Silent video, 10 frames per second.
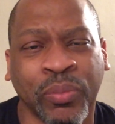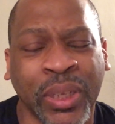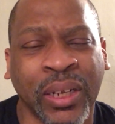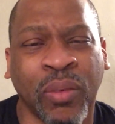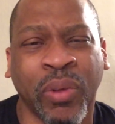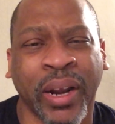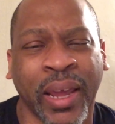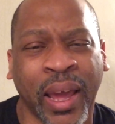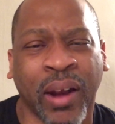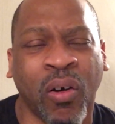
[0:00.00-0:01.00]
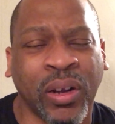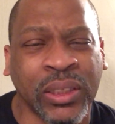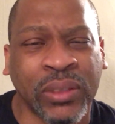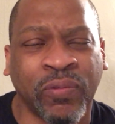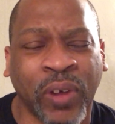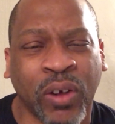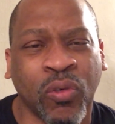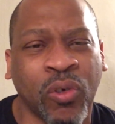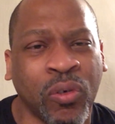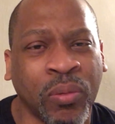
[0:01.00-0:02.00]
media where they had all these
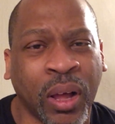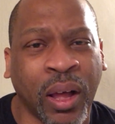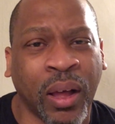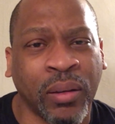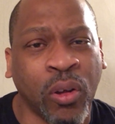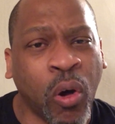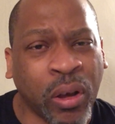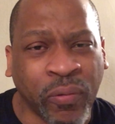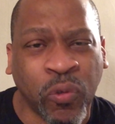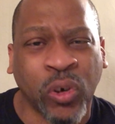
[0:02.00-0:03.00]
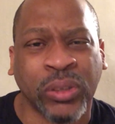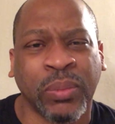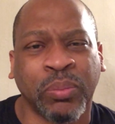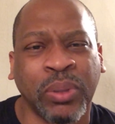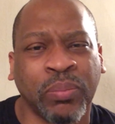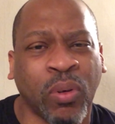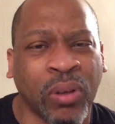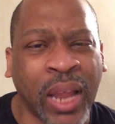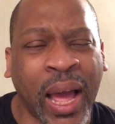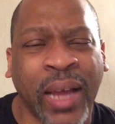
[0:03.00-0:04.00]
federal law enforcement people
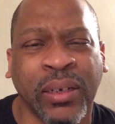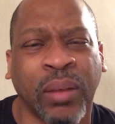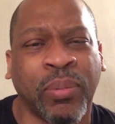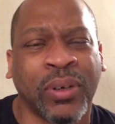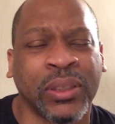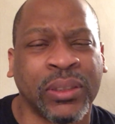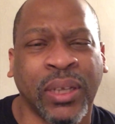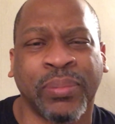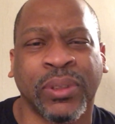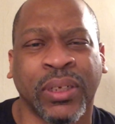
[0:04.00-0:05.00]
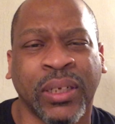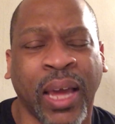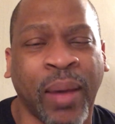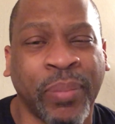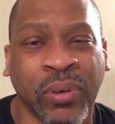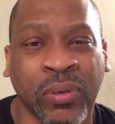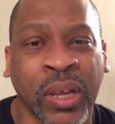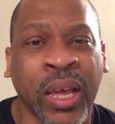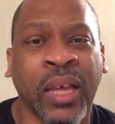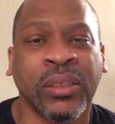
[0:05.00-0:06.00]
lined up on the steps of the Capitol
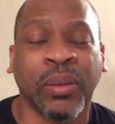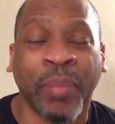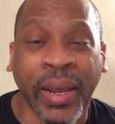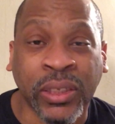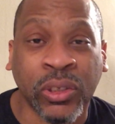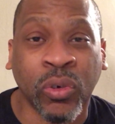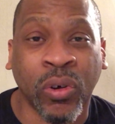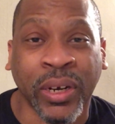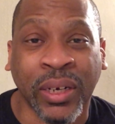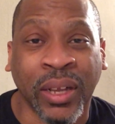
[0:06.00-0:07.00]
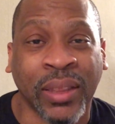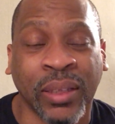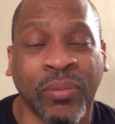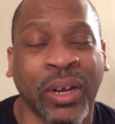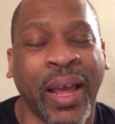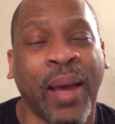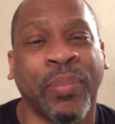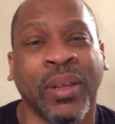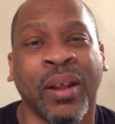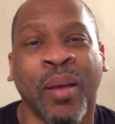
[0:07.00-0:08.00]
to make sure that nothing would
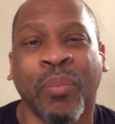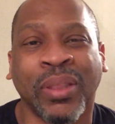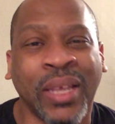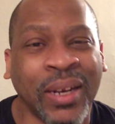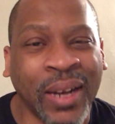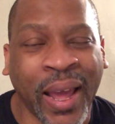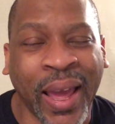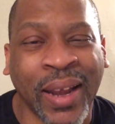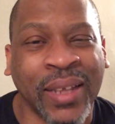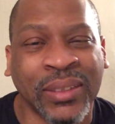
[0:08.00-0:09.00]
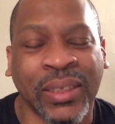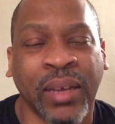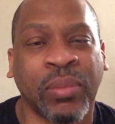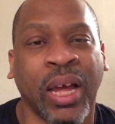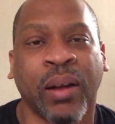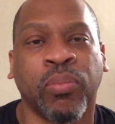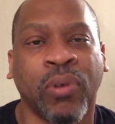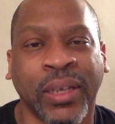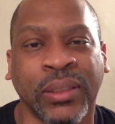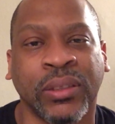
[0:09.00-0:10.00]
happen. But they didn't have that same kind of
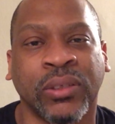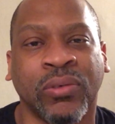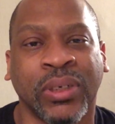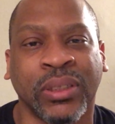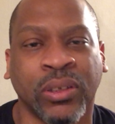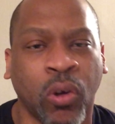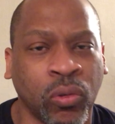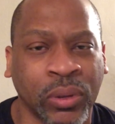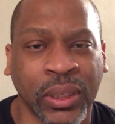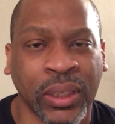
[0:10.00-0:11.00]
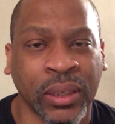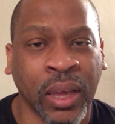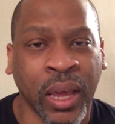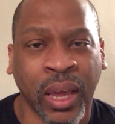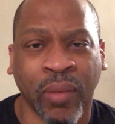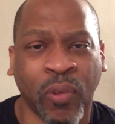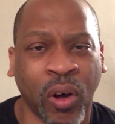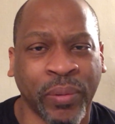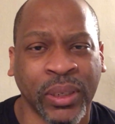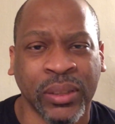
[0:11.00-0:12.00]
presence during this whole thing
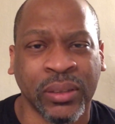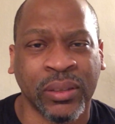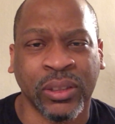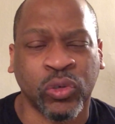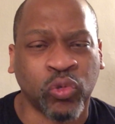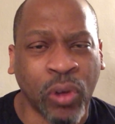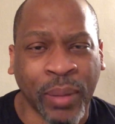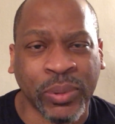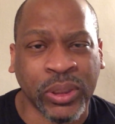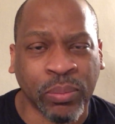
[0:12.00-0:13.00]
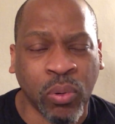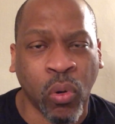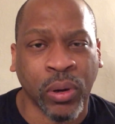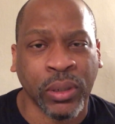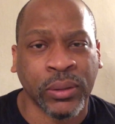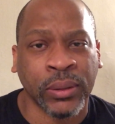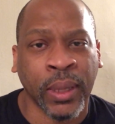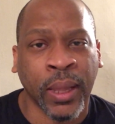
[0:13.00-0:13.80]
involving these Trump supporters.